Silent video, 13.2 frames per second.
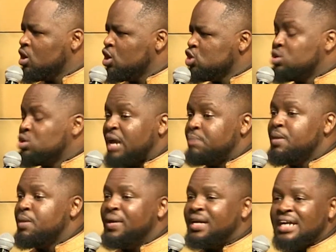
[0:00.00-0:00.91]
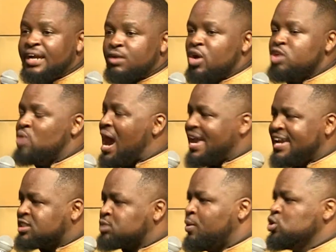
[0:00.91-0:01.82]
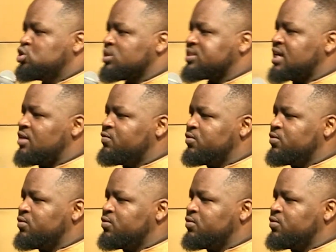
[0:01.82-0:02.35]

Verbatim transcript: You can be bigger than where you are. Expose yourself.